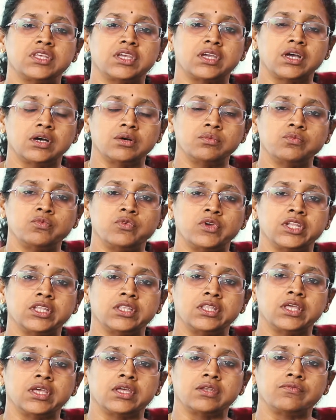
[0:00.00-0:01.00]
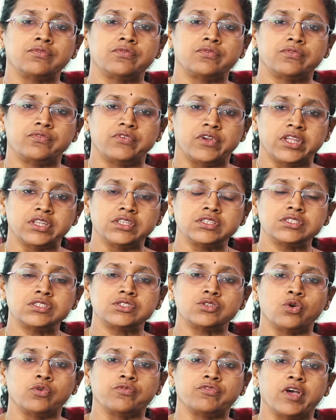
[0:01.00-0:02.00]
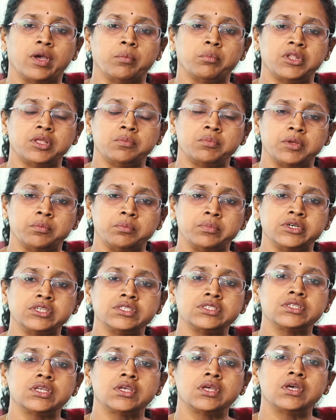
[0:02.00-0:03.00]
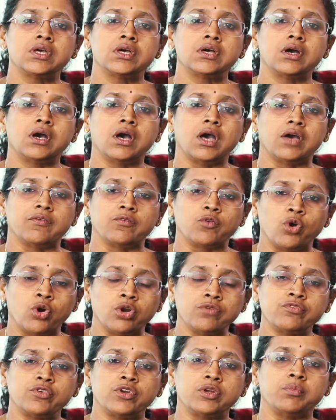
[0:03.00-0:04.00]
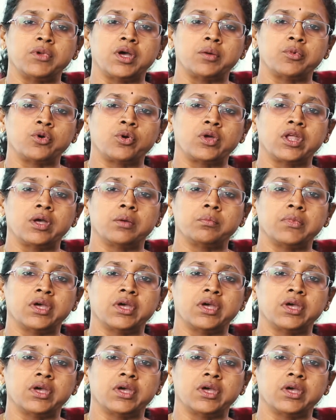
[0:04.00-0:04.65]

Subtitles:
they come when their friends or family members have gone for a mammogram